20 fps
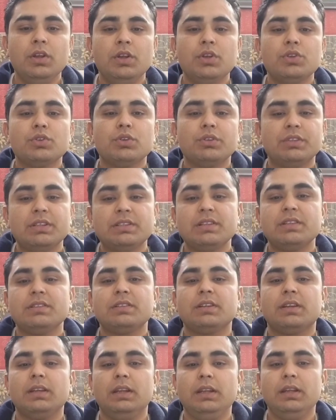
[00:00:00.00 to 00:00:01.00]
So this is
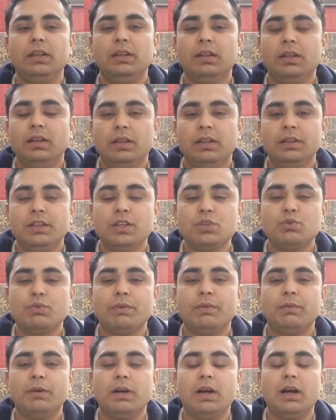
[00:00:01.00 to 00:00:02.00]
basically this.
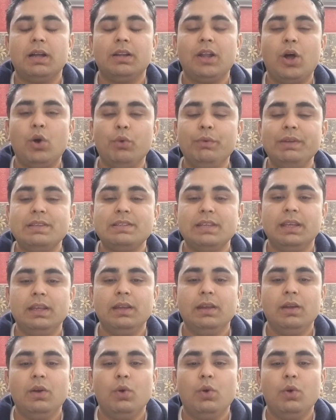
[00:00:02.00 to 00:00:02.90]
Now we say